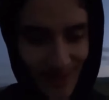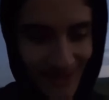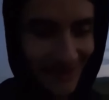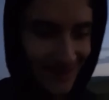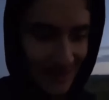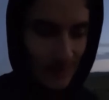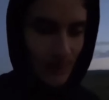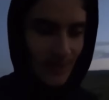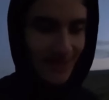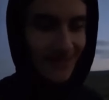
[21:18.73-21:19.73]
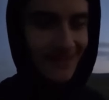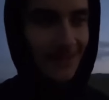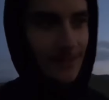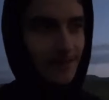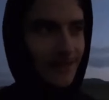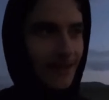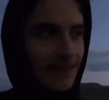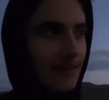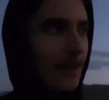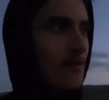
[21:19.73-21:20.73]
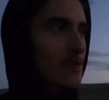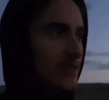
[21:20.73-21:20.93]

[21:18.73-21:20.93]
It's just weird, you know? Like, I wish